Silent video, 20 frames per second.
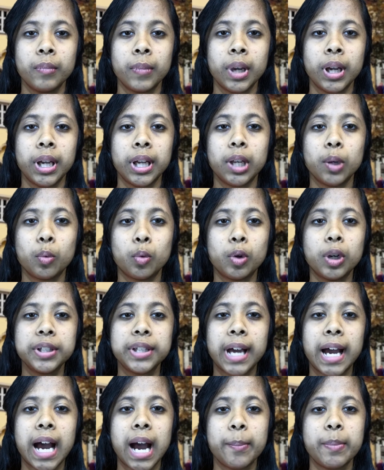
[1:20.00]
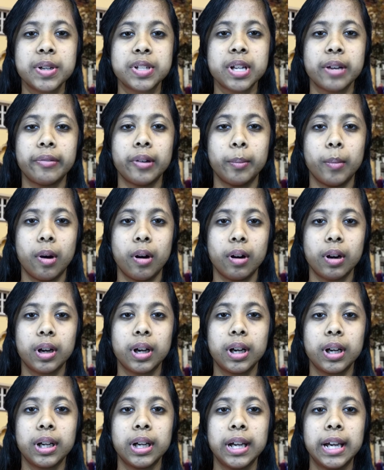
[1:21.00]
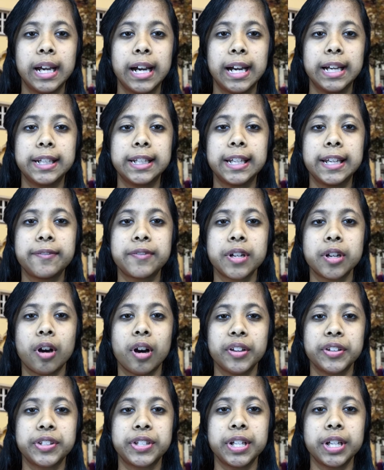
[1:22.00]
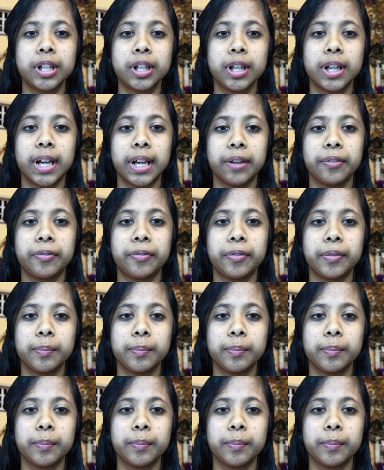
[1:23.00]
He wore the habit of a monk and lived an austere life.